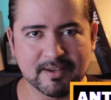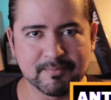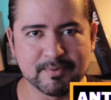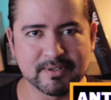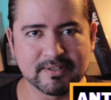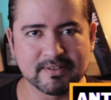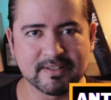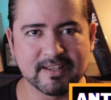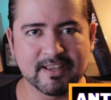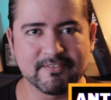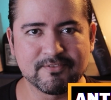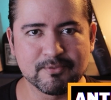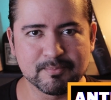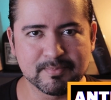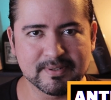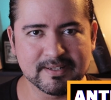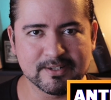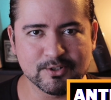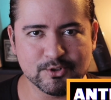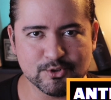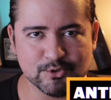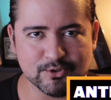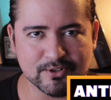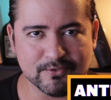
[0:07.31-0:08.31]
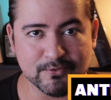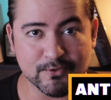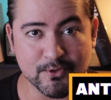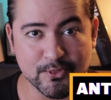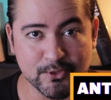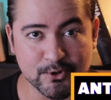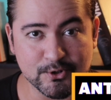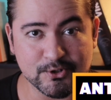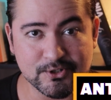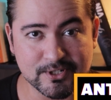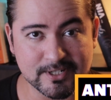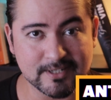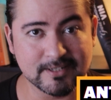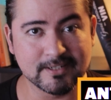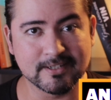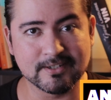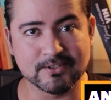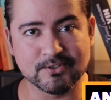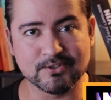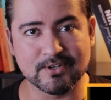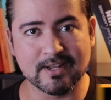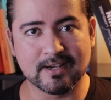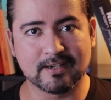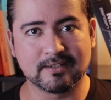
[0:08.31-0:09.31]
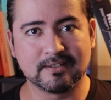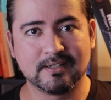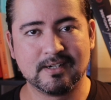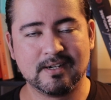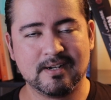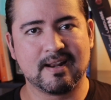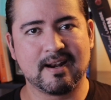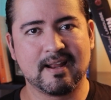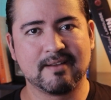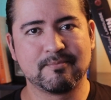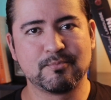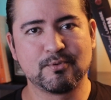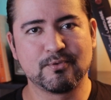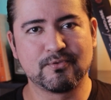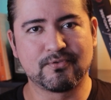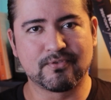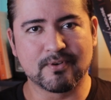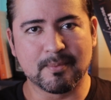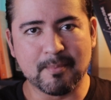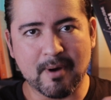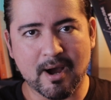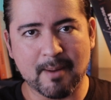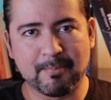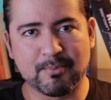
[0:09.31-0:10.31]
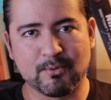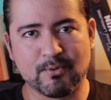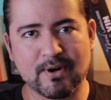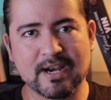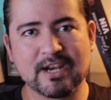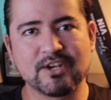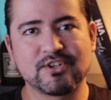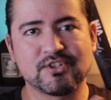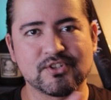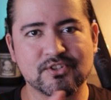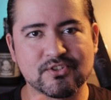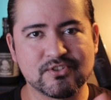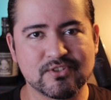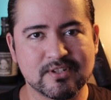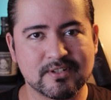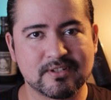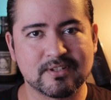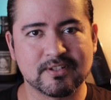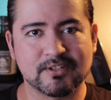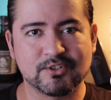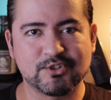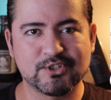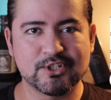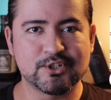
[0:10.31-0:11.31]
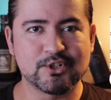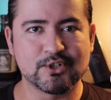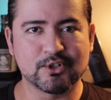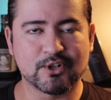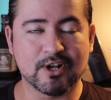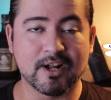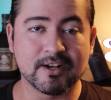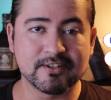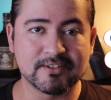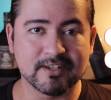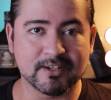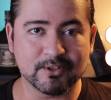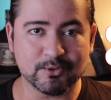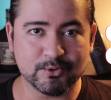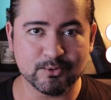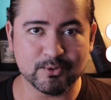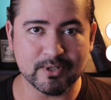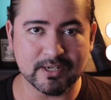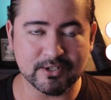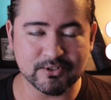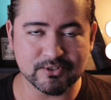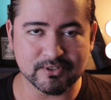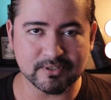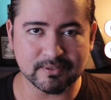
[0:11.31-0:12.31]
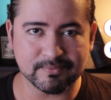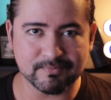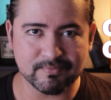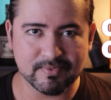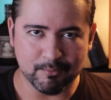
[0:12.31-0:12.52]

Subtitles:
I've been in the F&B industry for 13 years now, and I've moved from operations into digital content creation.